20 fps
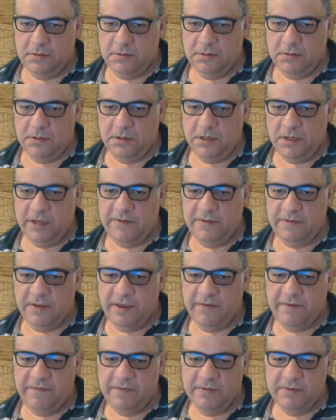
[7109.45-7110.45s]

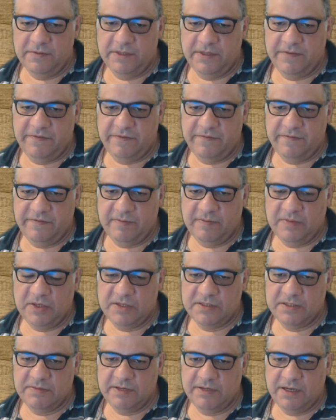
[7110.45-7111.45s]
I feel different from
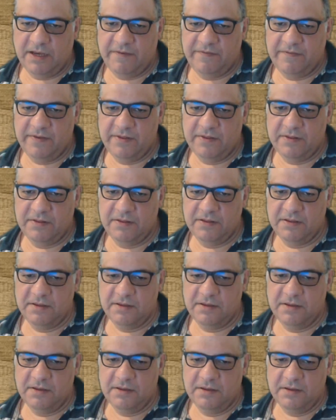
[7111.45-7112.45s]
last week. I feel
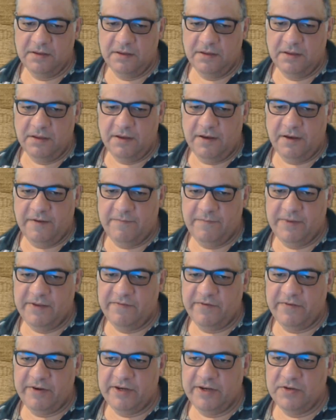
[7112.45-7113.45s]
I've been
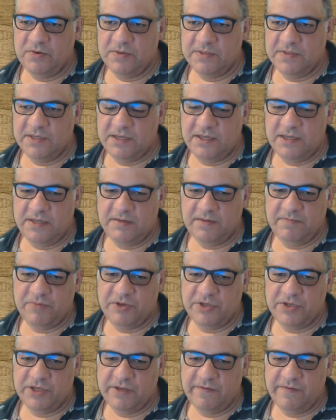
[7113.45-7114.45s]
very naughty
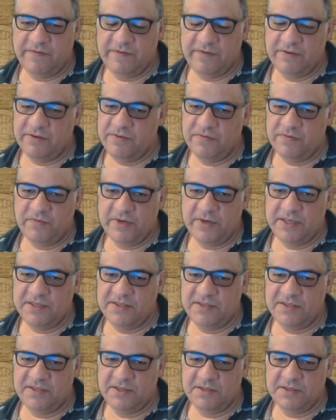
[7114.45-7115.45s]
pushing for
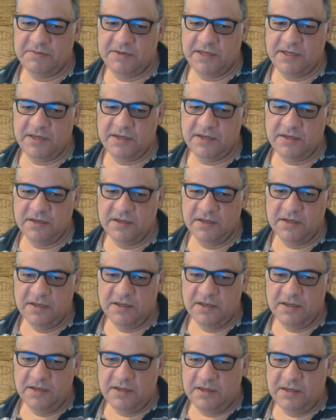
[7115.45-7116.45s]
wins this week.
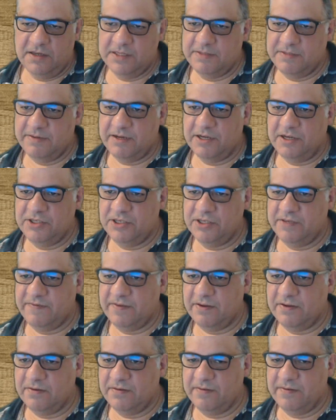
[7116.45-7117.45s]
Last week I just
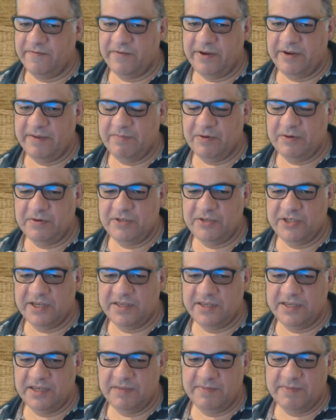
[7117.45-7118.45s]
felt very
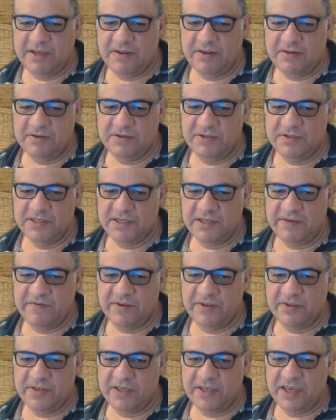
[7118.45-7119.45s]
apologetic about losing every
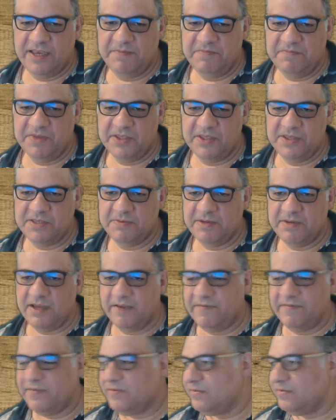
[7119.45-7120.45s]
other game, but this week I
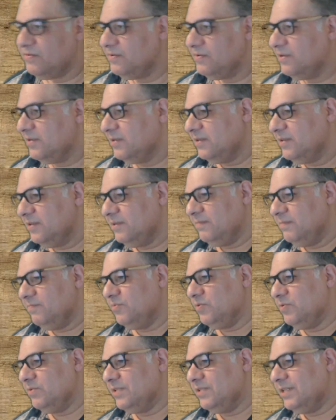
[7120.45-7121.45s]
feel
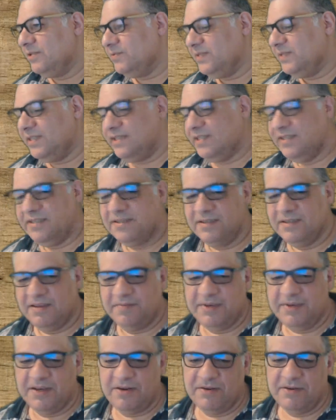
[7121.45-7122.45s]
more guilty
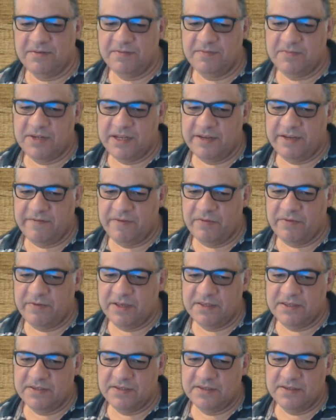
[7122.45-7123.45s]
about playing for
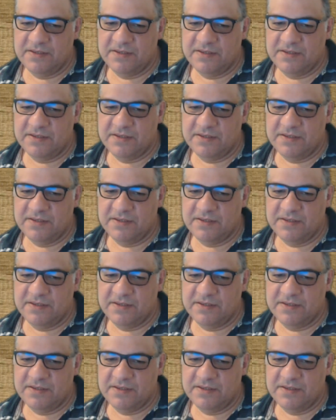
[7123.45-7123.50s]
wins